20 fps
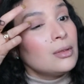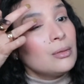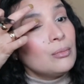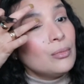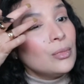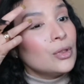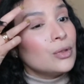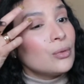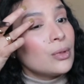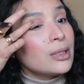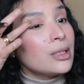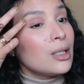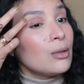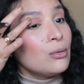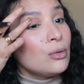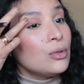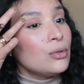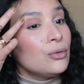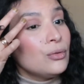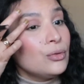But what I
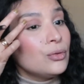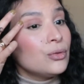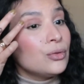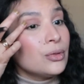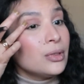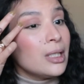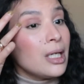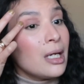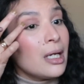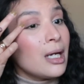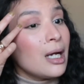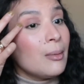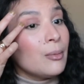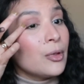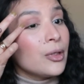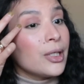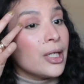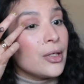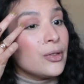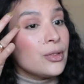will do today, I'm
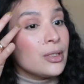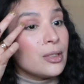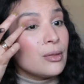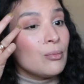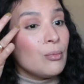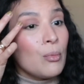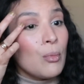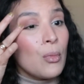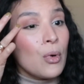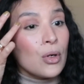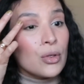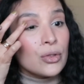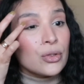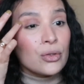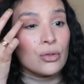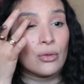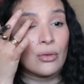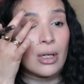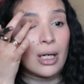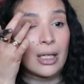gonna use it more
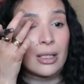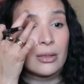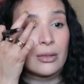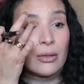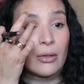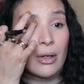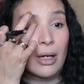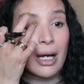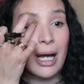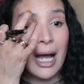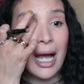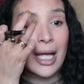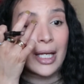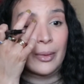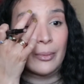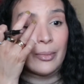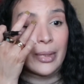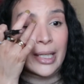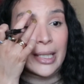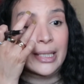so as an
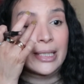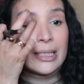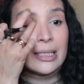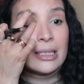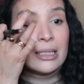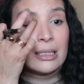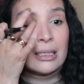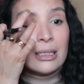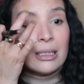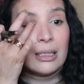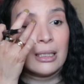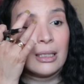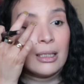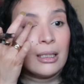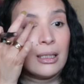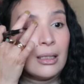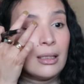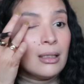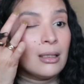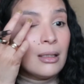eye base
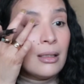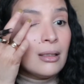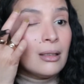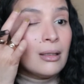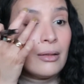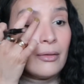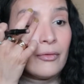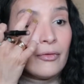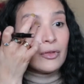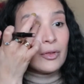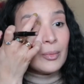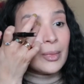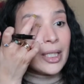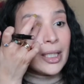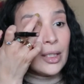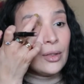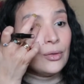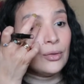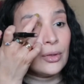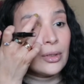for
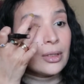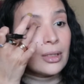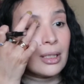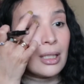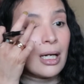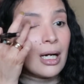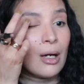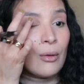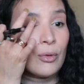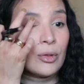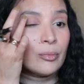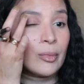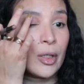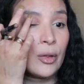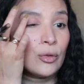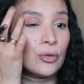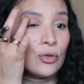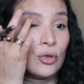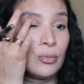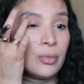my look. I want my
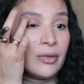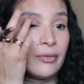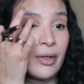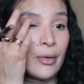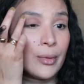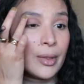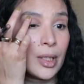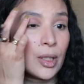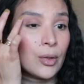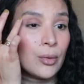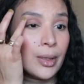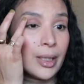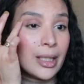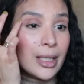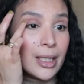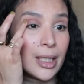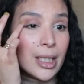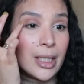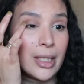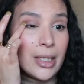look to be very quick
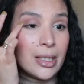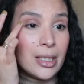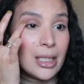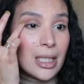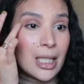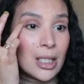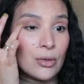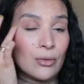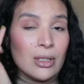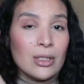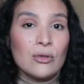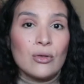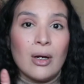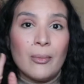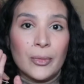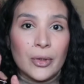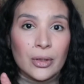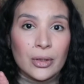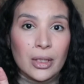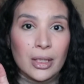and easy as well, so
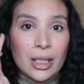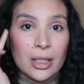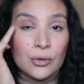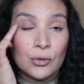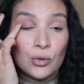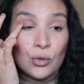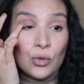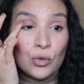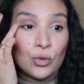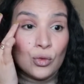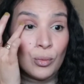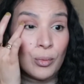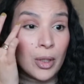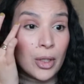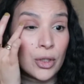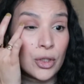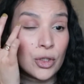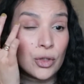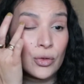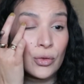I'm not gonna do too
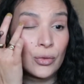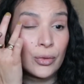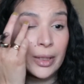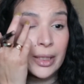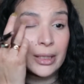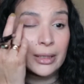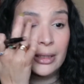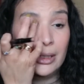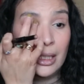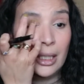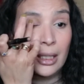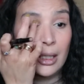much to it.